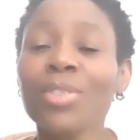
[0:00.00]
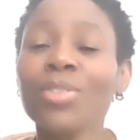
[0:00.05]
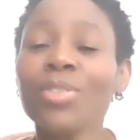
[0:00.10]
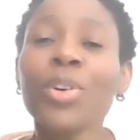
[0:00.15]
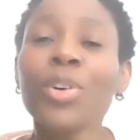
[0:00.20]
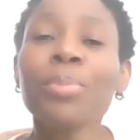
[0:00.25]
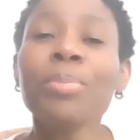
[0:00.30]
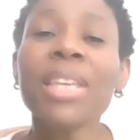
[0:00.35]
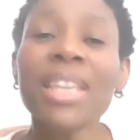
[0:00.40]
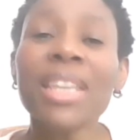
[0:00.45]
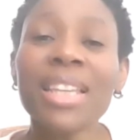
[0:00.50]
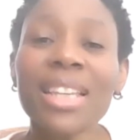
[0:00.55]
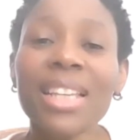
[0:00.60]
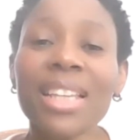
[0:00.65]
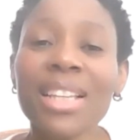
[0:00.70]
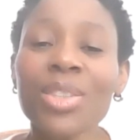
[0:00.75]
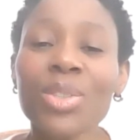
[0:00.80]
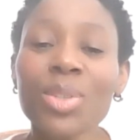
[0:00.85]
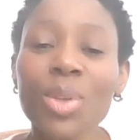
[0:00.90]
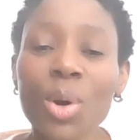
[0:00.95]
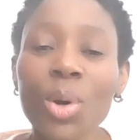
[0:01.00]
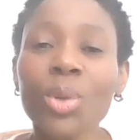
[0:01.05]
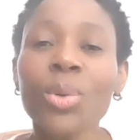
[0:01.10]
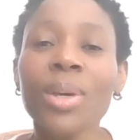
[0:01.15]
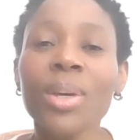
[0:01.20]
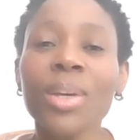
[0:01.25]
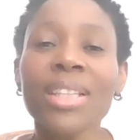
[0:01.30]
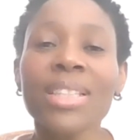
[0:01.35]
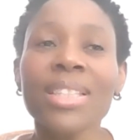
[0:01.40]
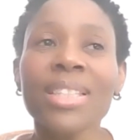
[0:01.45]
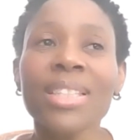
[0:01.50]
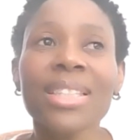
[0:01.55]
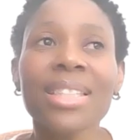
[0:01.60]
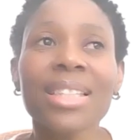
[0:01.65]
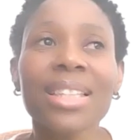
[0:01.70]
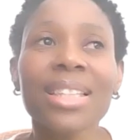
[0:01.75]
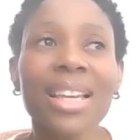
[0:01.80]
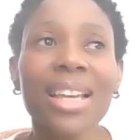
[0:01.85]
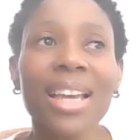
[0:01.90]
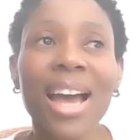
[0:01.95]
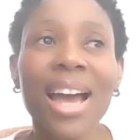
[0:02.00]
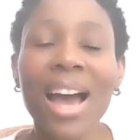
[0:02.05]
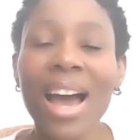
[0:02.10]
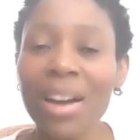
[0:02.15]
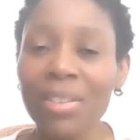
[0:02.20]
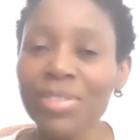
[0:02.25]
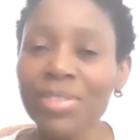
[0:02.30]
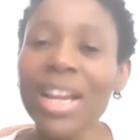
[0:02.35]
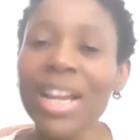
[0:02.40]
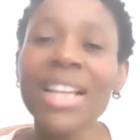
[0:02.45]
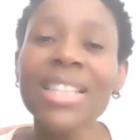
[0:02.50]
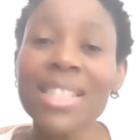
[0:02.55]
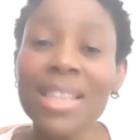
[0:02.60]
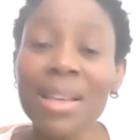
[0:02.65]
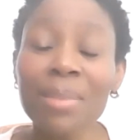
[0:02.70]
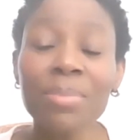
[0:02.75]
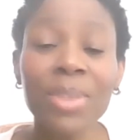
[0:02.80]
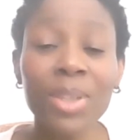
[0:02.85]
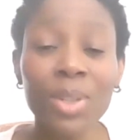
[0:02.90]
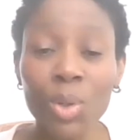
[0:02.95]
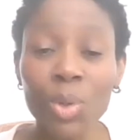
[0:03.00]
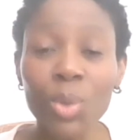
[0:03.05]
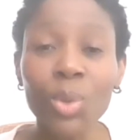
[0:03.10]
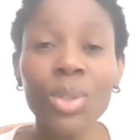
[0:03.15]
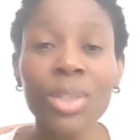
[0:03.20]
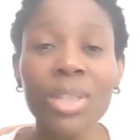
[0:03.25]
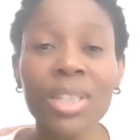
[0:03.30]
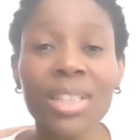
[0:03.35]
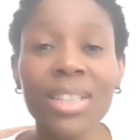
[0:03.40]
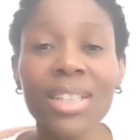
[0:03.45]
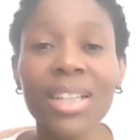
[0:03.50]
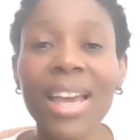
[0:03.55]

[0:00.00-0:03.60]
for me it's always I've done something good,